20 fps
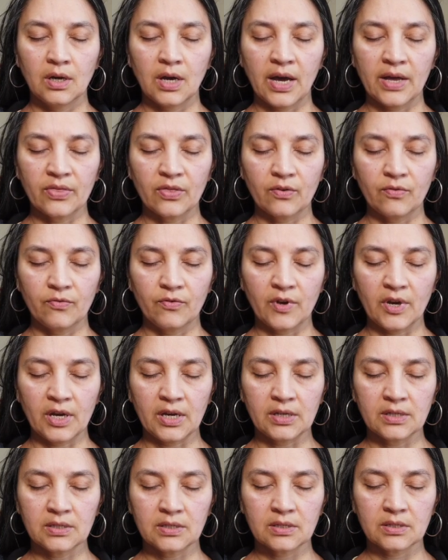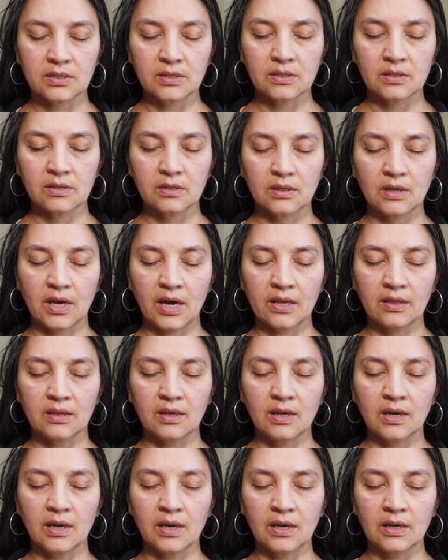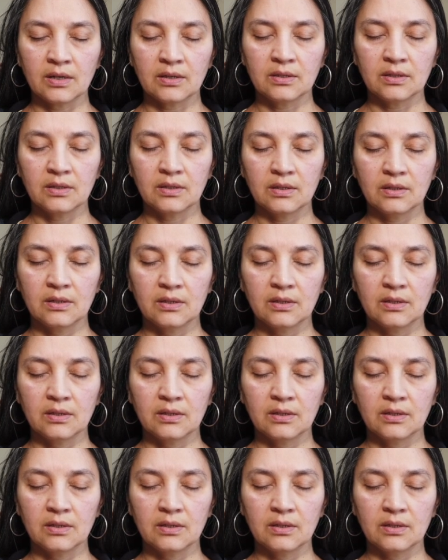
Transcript: at the face, at the head.